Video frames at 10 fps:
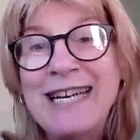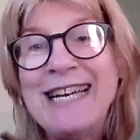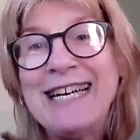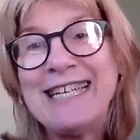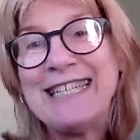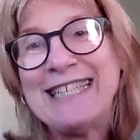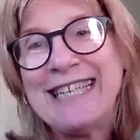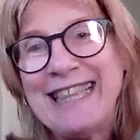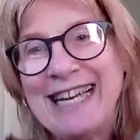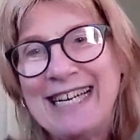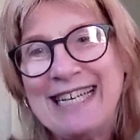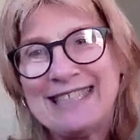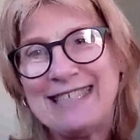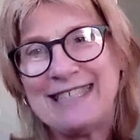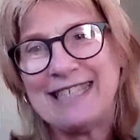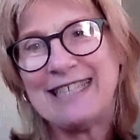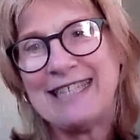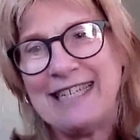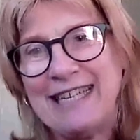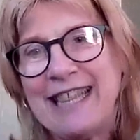that
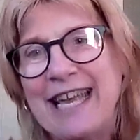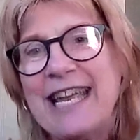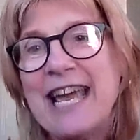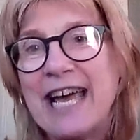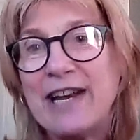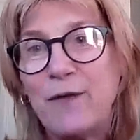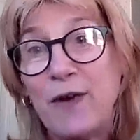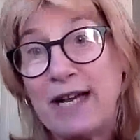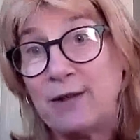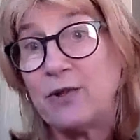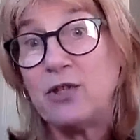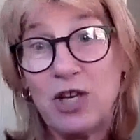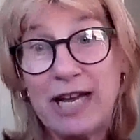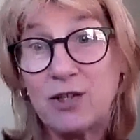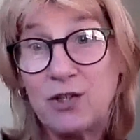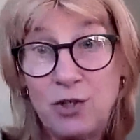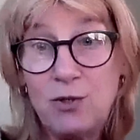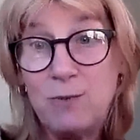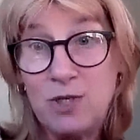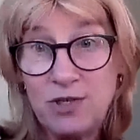they had found the
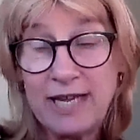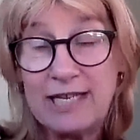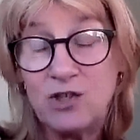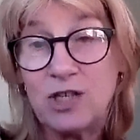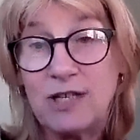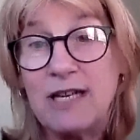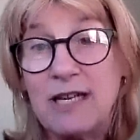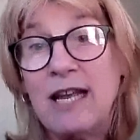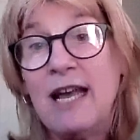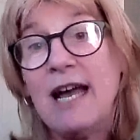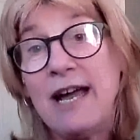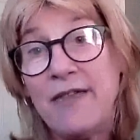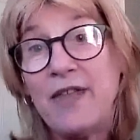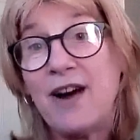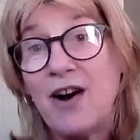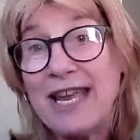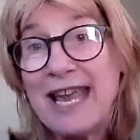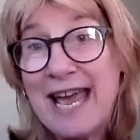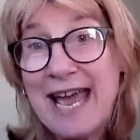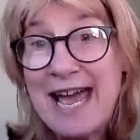JAK2 mutation and that I
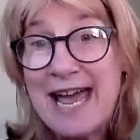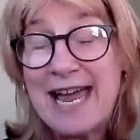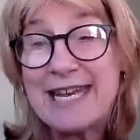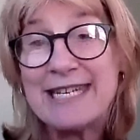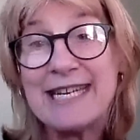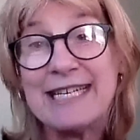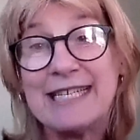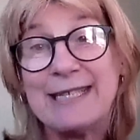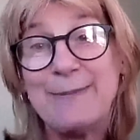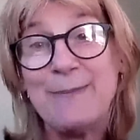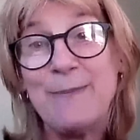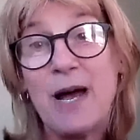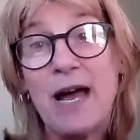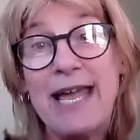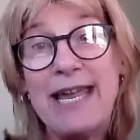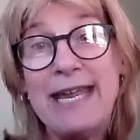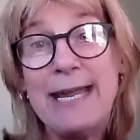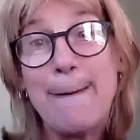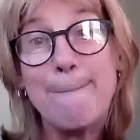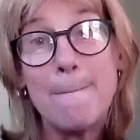had
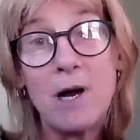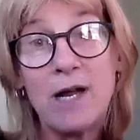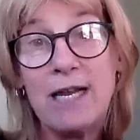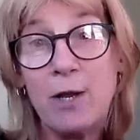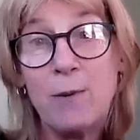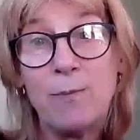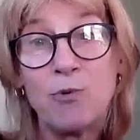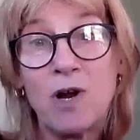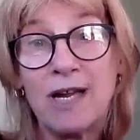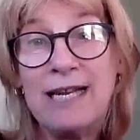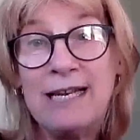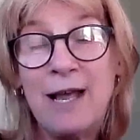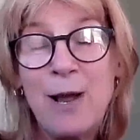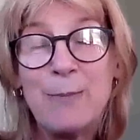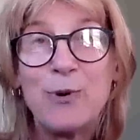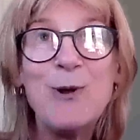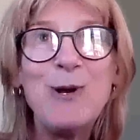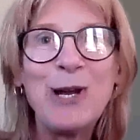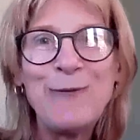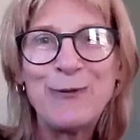a
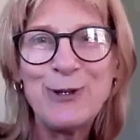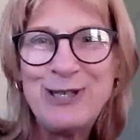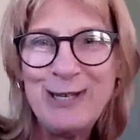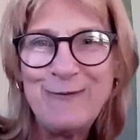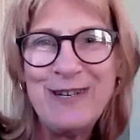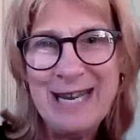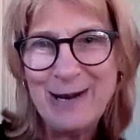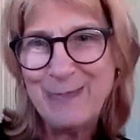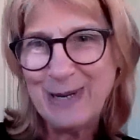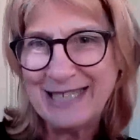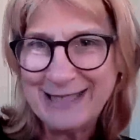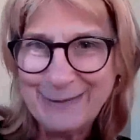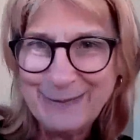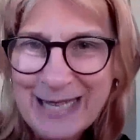myeloproliferative neoplasm.